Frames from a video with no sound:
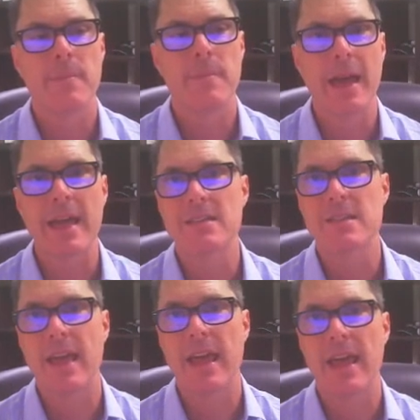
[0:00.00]

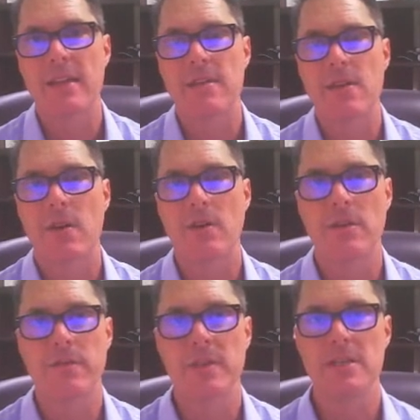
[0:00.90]
banks and all
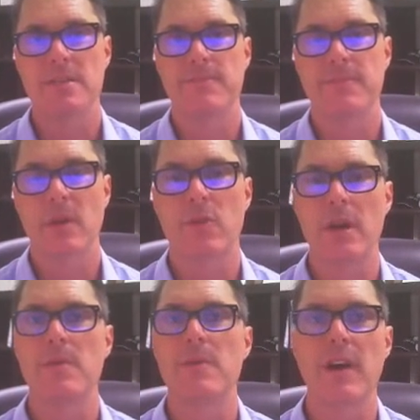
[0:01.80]
of these
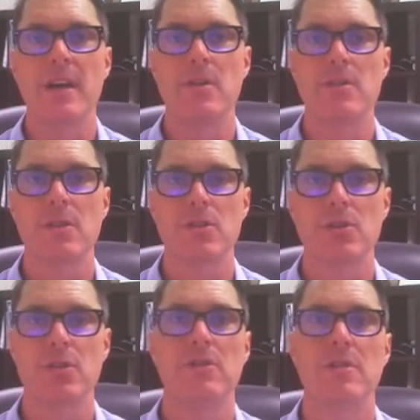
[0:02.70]
credit providers
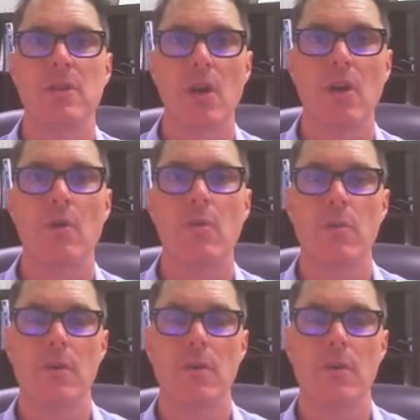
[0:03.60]
shouldn't go